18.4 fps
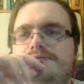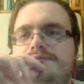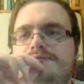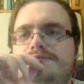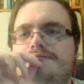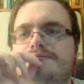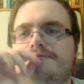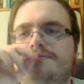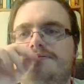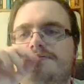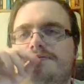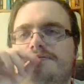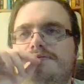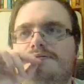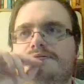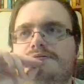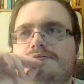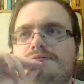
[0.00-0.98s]
Next year
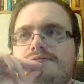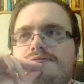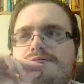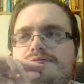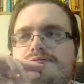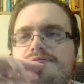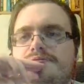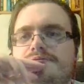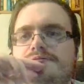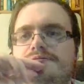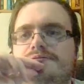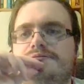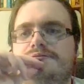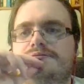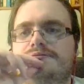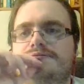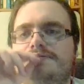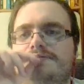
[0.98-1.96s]
they're gonna run
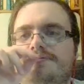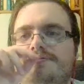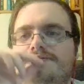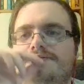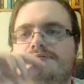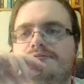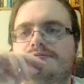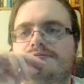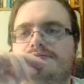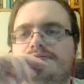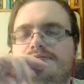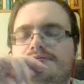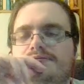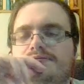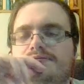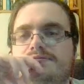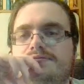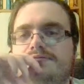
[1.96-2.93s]
Indianapolis at the road
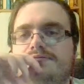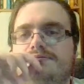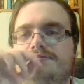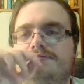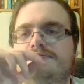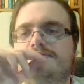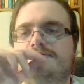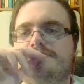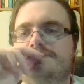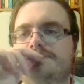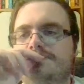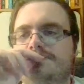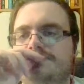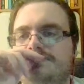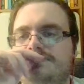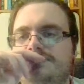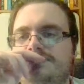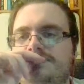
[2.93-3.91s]
course instead of the oval
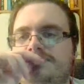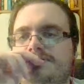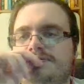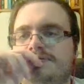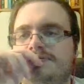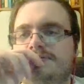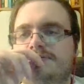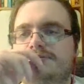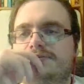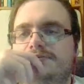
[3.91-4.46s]
for NASCAR.